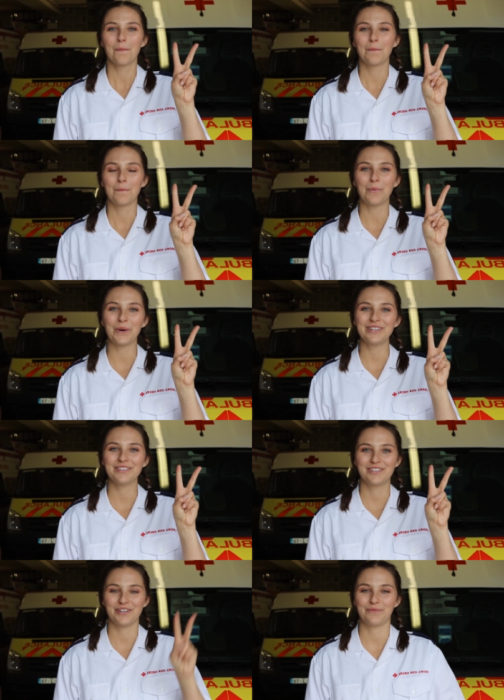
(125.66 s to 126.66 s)
Point
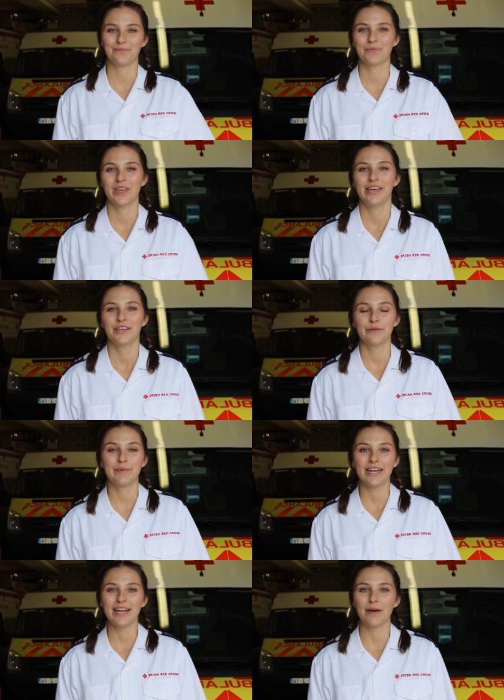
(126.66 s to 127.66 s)
2. You
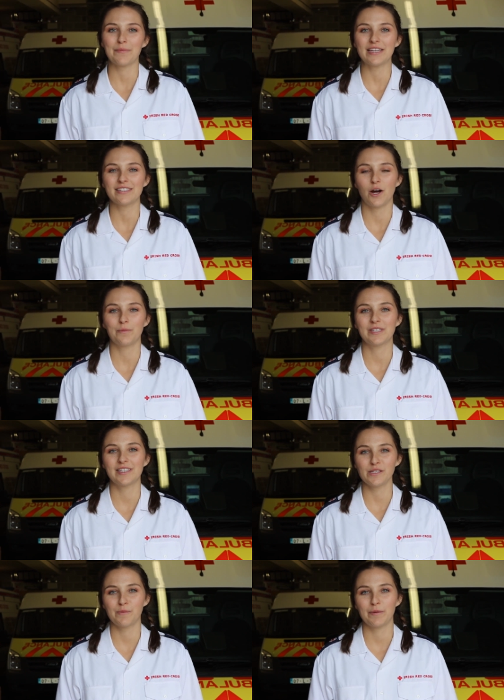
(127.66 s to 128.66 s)
may now meet up to
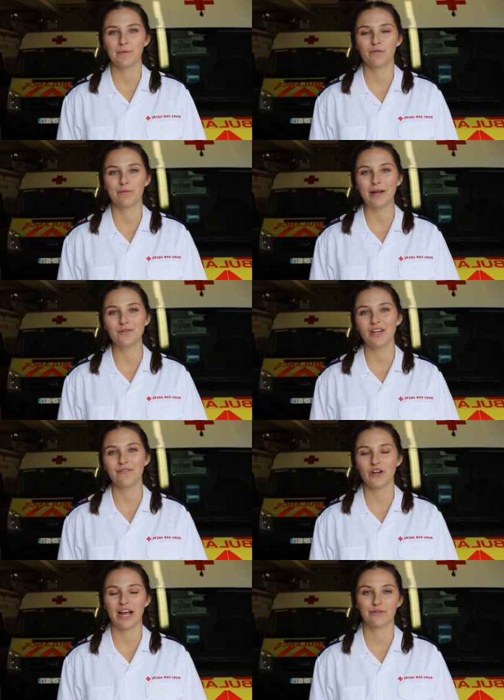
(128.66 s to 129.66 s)
6 people from outside of
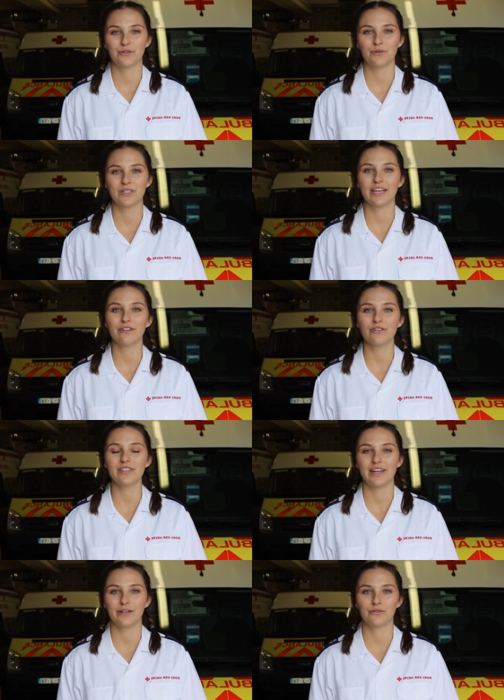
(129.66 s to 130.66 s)
your household, indoors
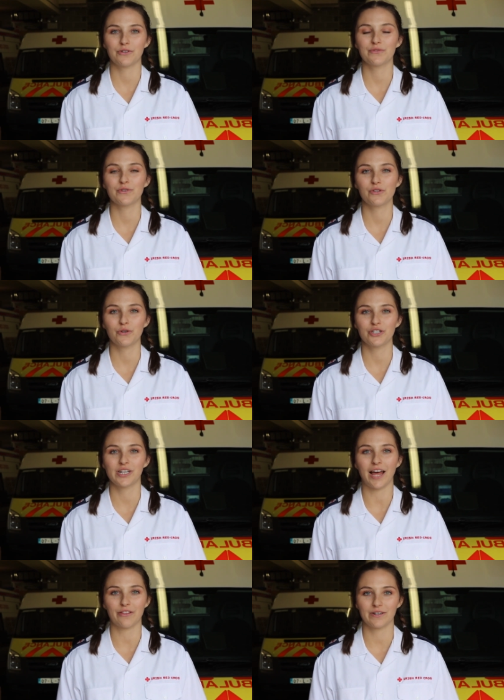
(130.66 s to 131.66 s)
and outdoors, for social
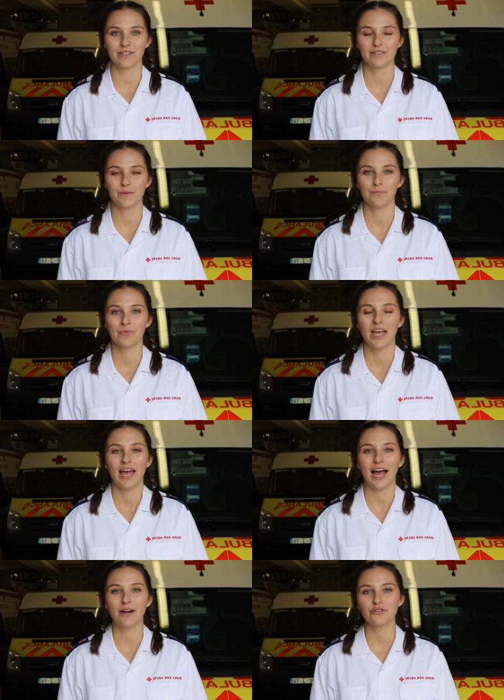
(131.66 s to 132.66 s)
gatherings.
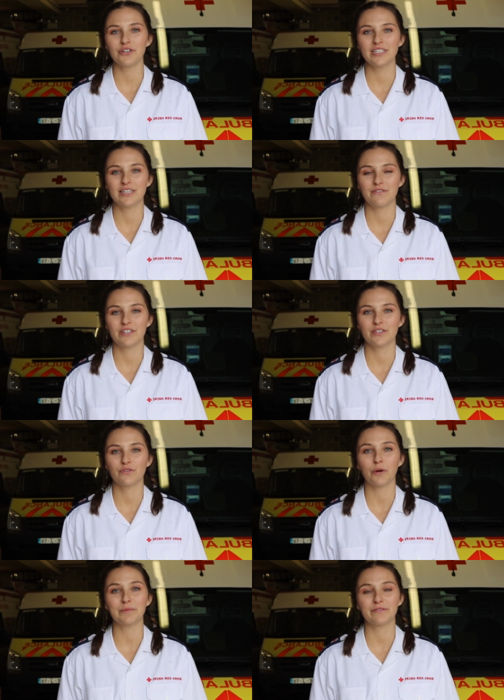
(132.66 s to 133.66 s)
Outdoor activities
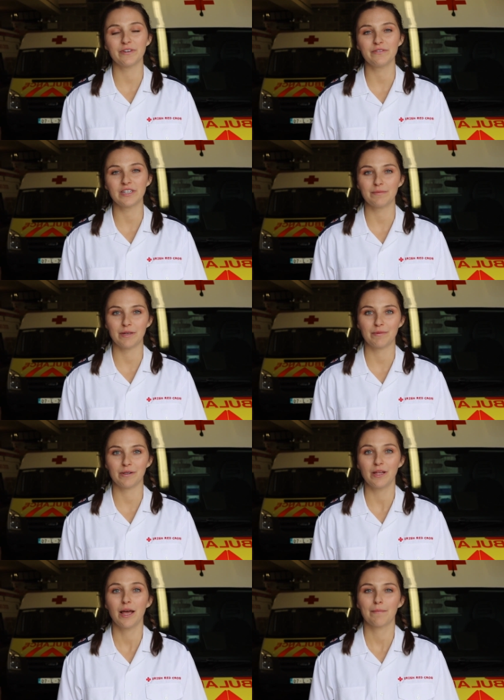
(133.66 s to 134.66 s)
for up to 15
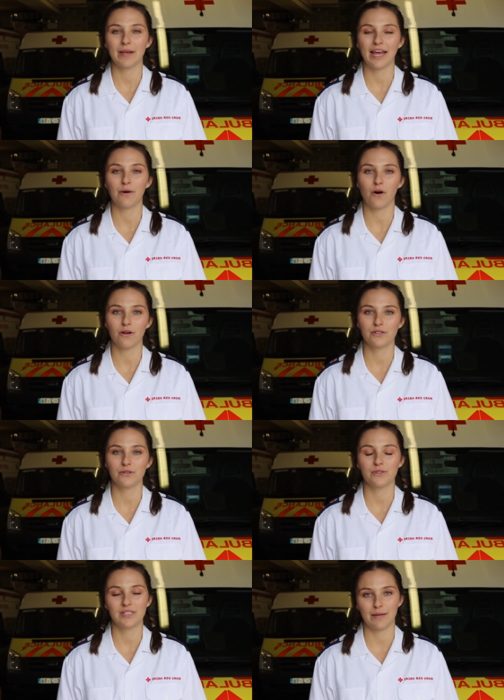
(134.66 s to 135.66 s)
people may now
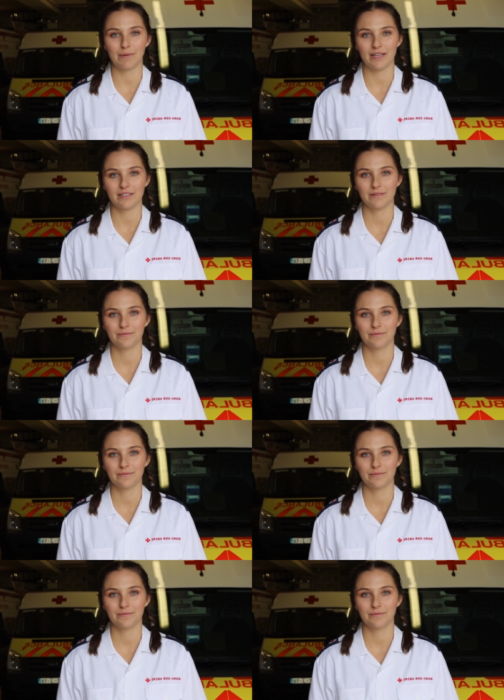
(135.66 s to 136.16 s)
also take place.